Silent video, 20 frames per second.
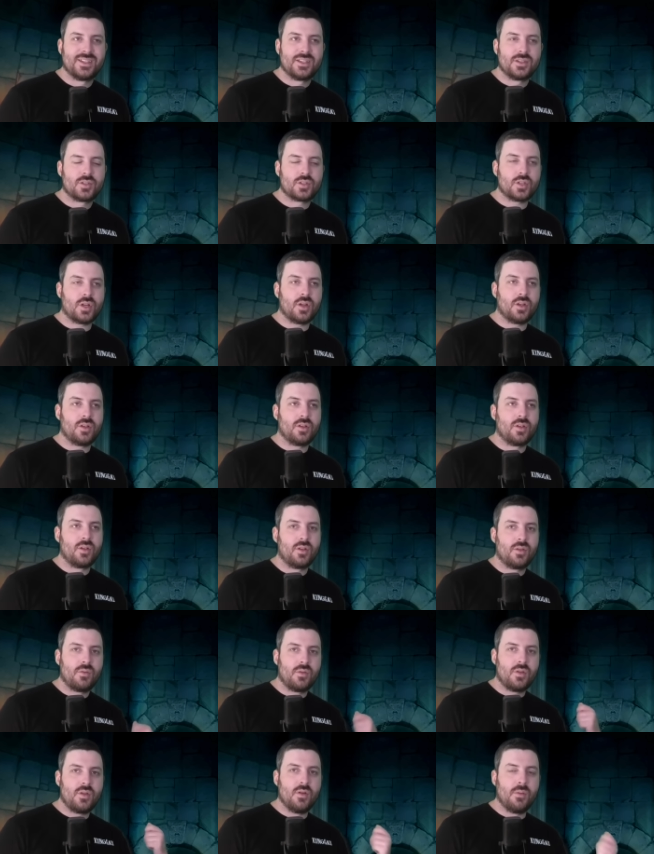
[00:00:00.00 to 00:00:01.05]
So
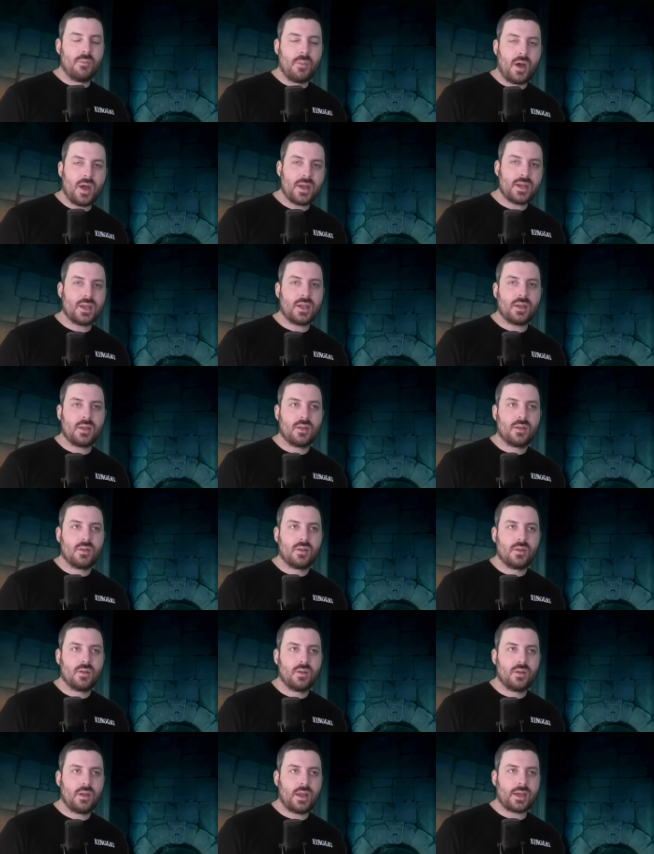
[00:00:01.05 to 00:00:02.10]
you're mining,
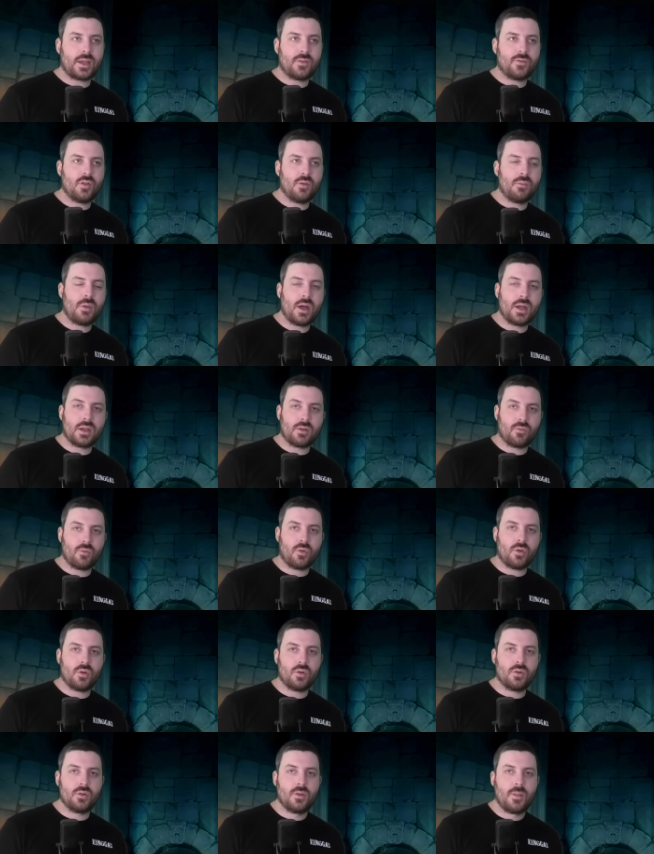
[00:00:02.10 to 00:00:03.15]
like if you're mining
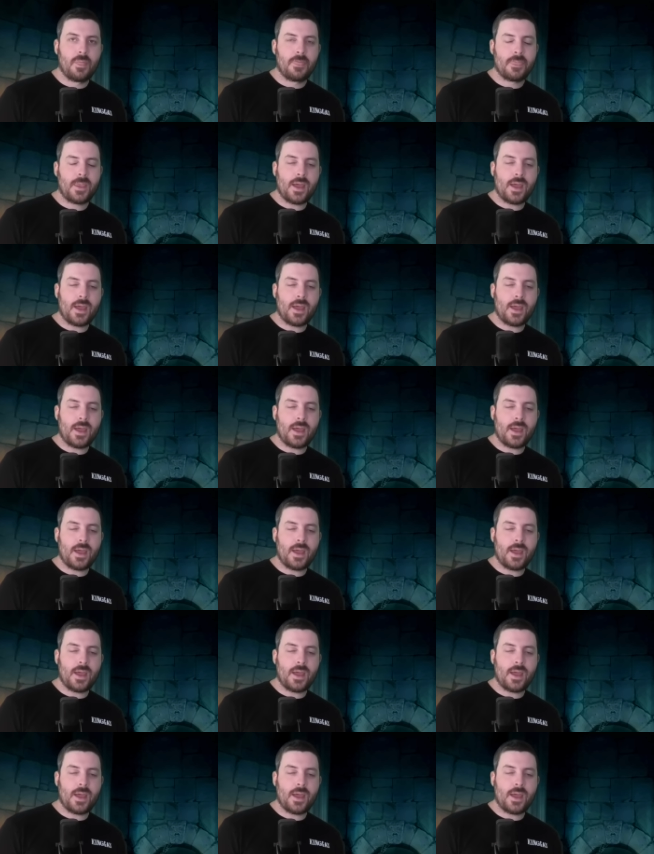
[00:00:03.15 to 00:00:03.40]
rune,